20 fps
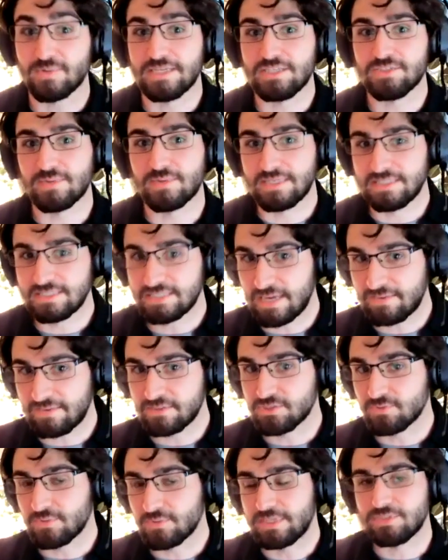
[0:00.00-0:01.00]

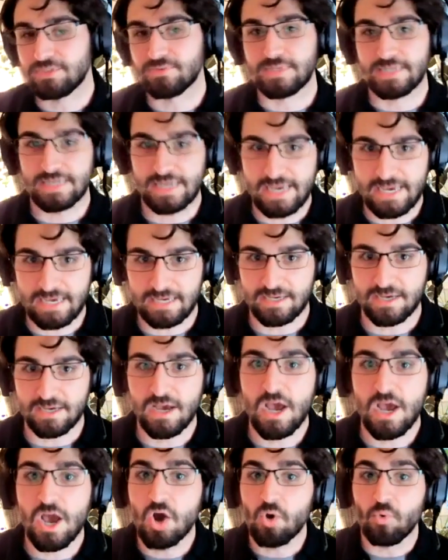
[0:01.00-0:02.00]
2027, 2028,
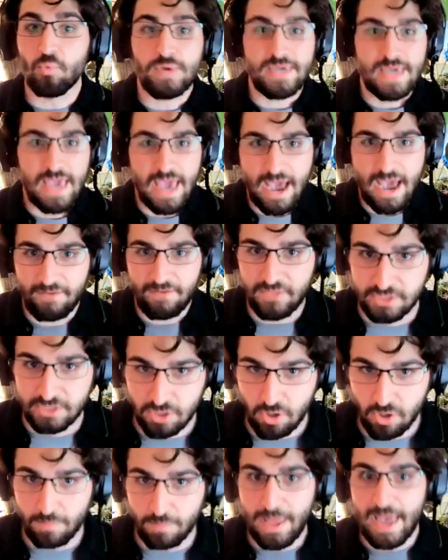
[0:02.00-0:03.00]
we have this
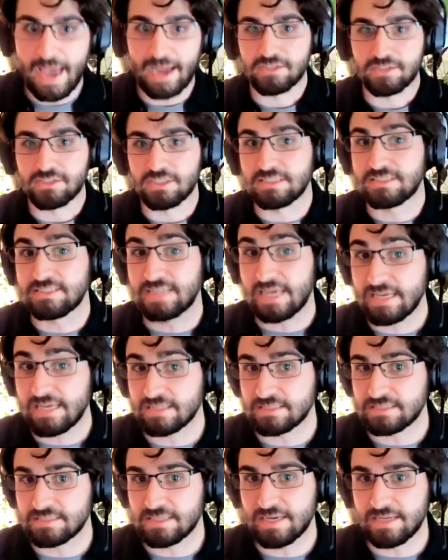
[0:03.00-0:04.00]
whole packaging
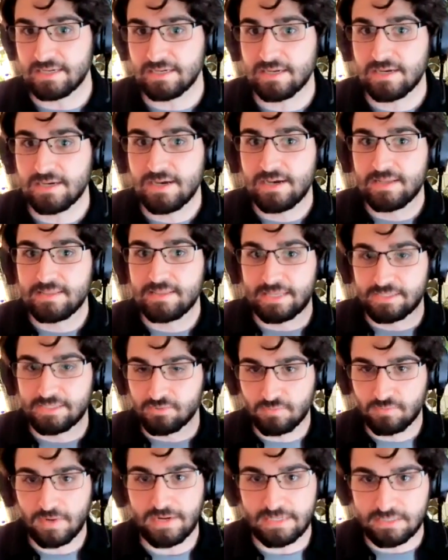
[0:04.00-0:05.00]
data set
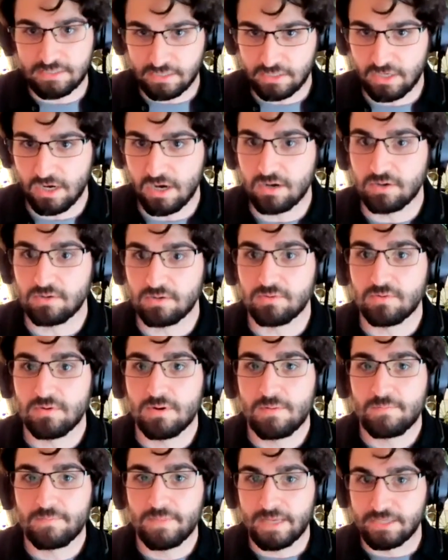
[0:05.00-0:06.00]
that's ready to go
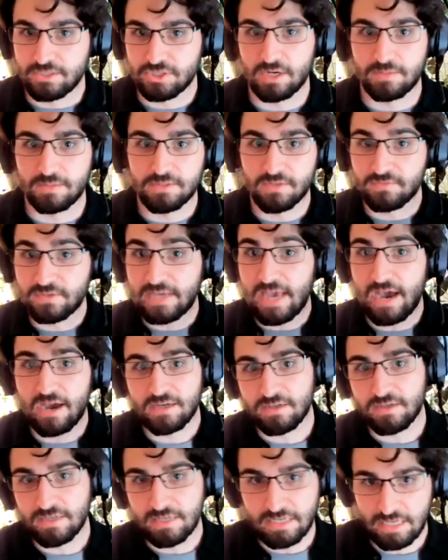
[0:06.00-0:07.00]
in terms of
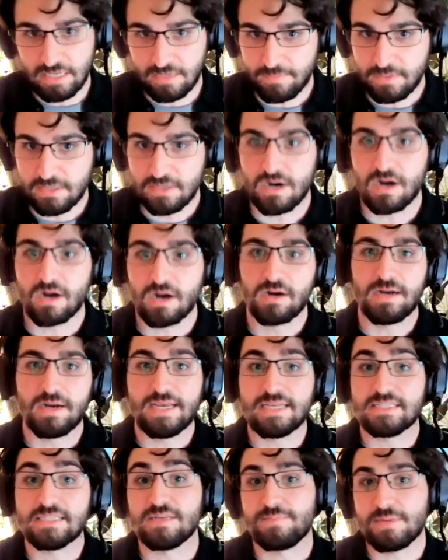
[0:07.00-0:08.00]
calculating EPR.
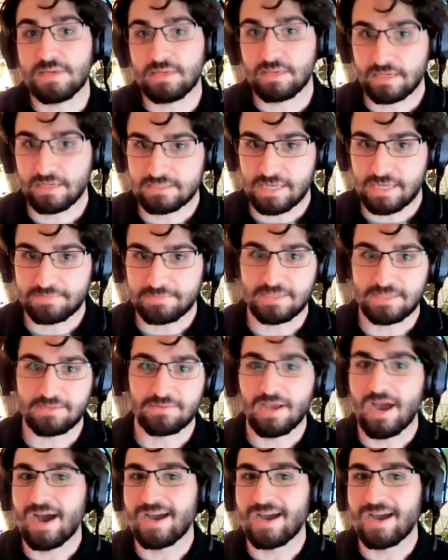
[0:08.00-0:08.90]
Is it being accepted?